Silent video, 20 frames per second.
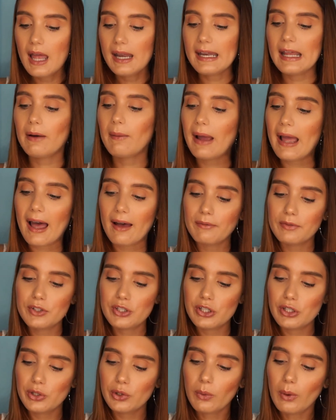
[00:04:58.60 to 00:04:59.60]
Now I have
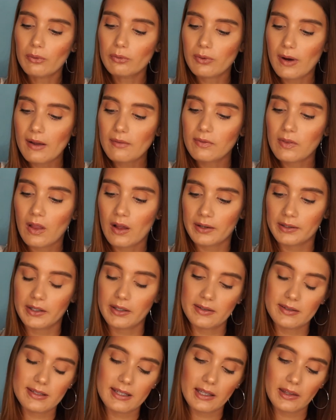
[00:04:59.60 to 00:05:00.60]
two Revlon
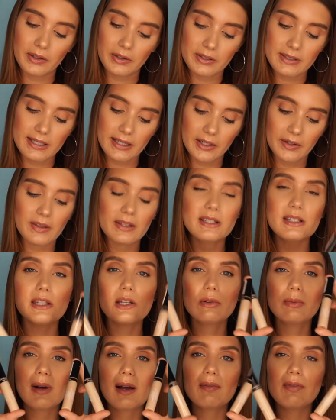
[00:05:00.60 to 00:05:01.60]
concealers here. This is the
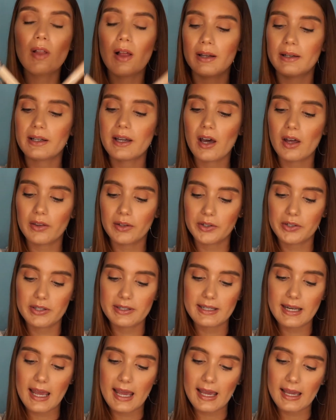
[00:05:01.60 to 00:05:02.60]
Revlon Color
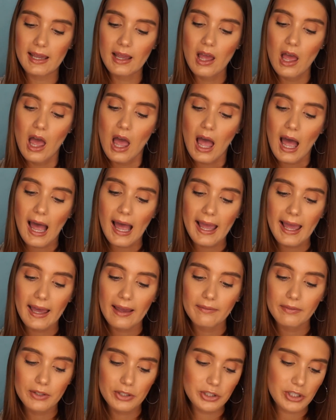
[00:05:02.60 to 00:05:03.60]
Stay. I
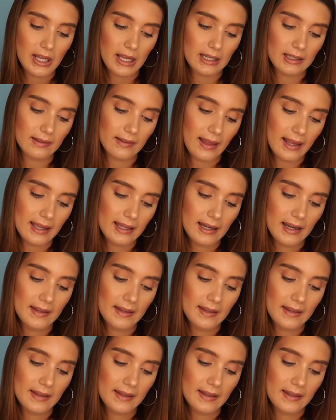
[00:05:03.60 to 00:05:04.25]
have the shade Light,